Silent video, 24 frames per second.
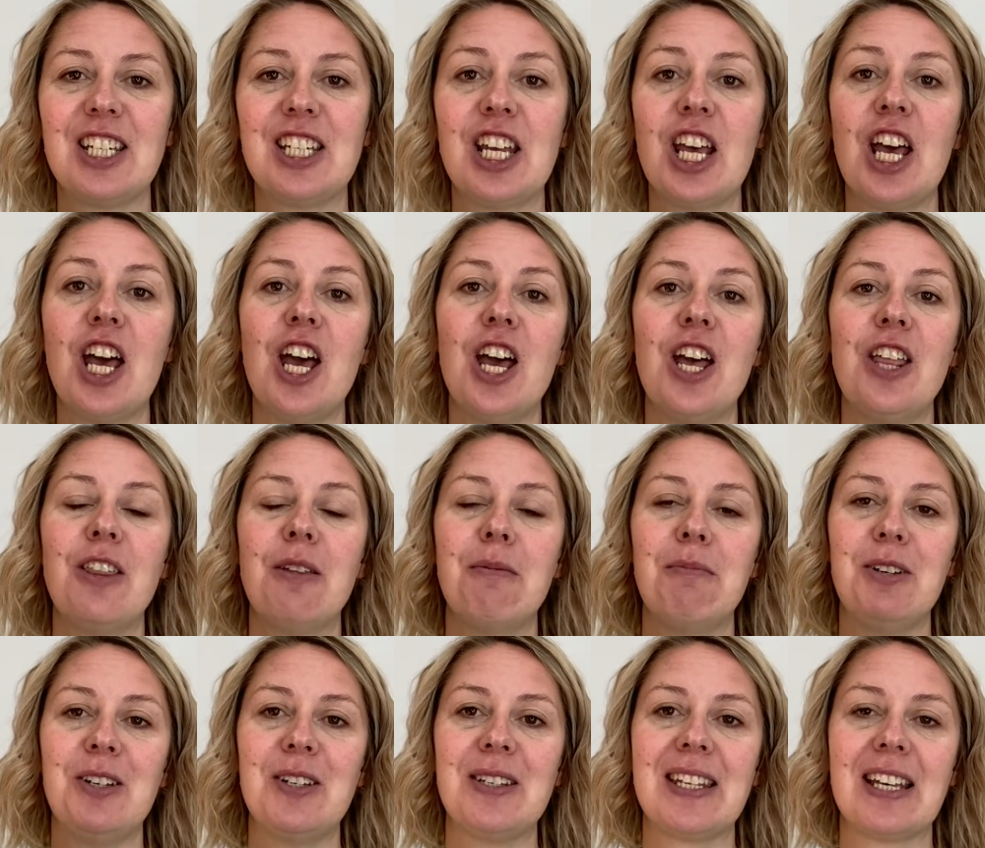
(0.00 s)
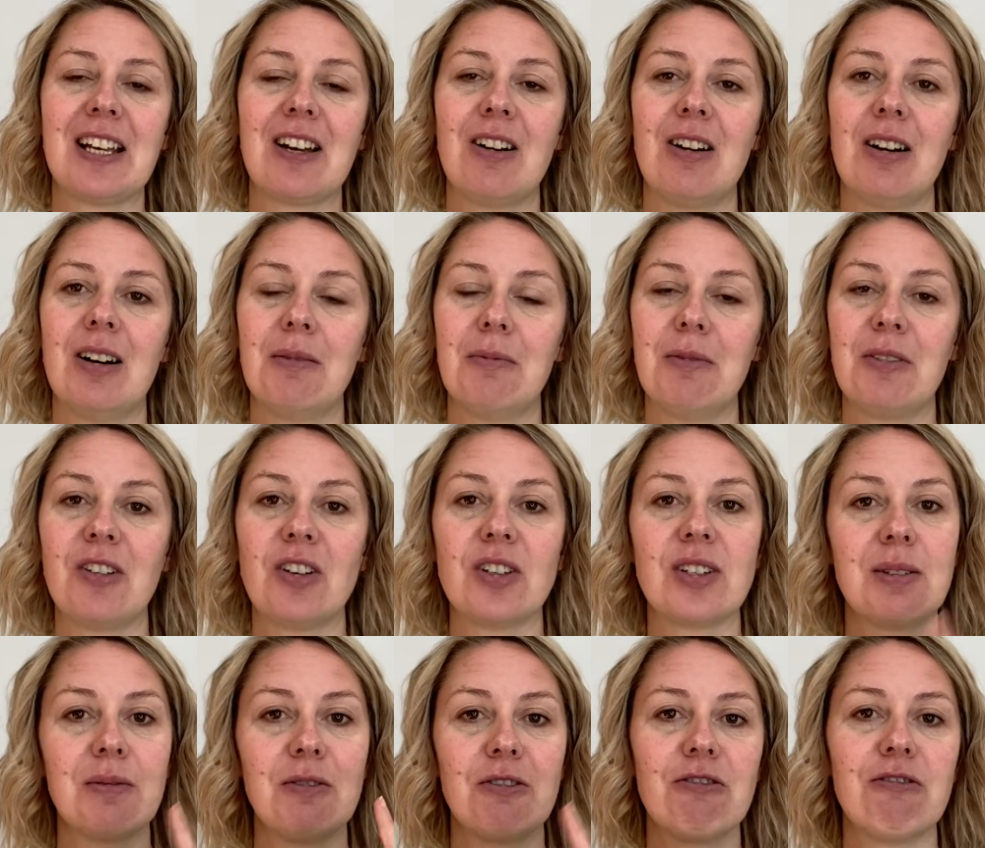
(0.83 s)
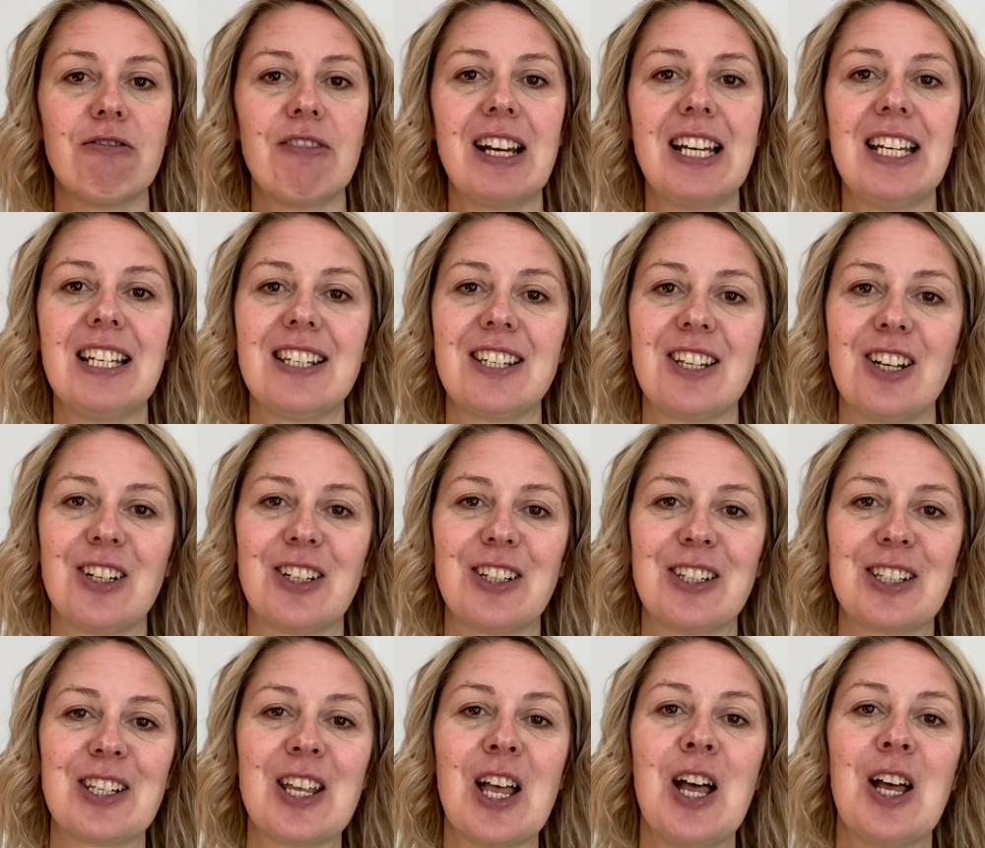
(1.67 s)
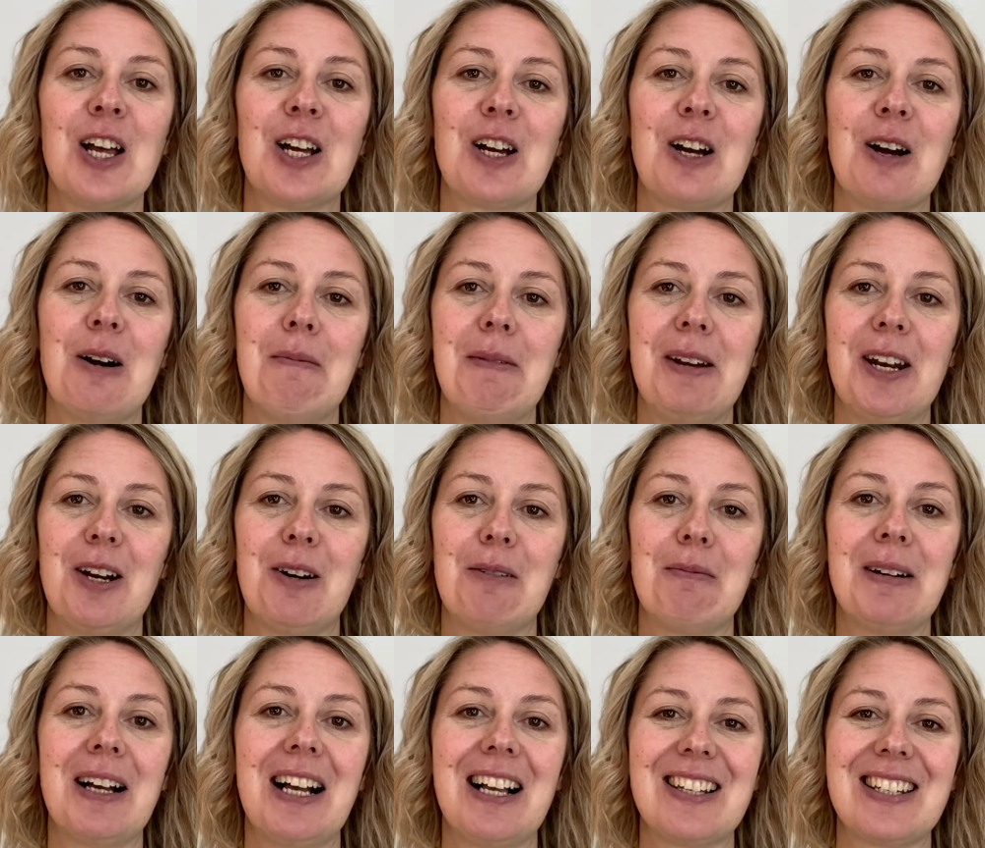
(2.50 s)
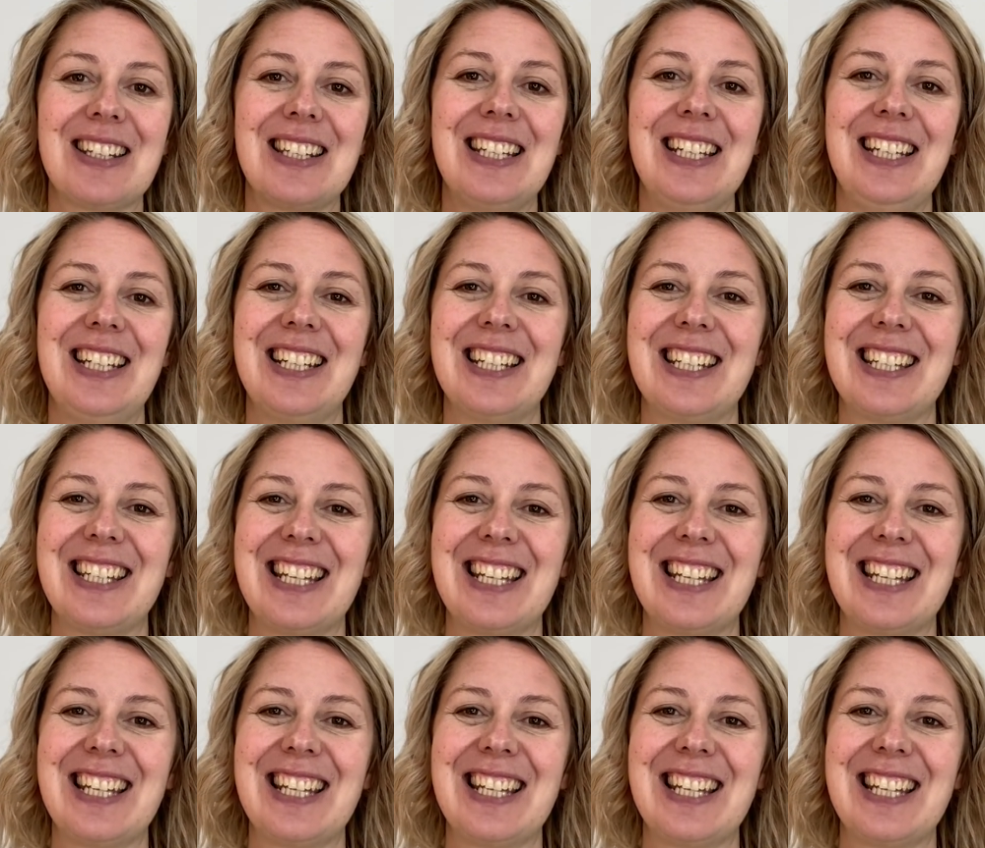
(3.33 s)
Turn the music up, we've got some great songs coming up. I'll see you in a